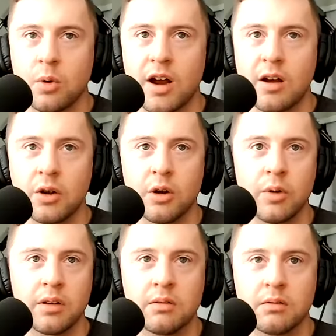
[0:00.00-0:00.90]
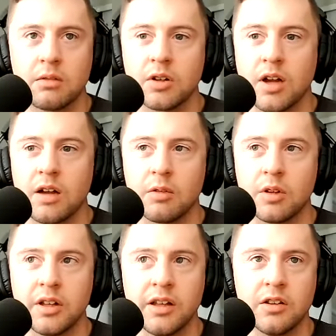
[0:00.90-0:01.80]
more outgoing? They're not
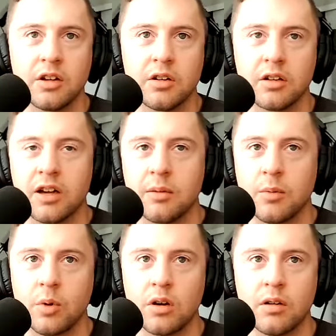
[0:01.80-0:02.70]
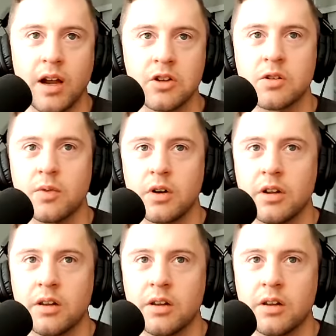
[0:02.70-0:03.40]
really. They're kind of more extroverted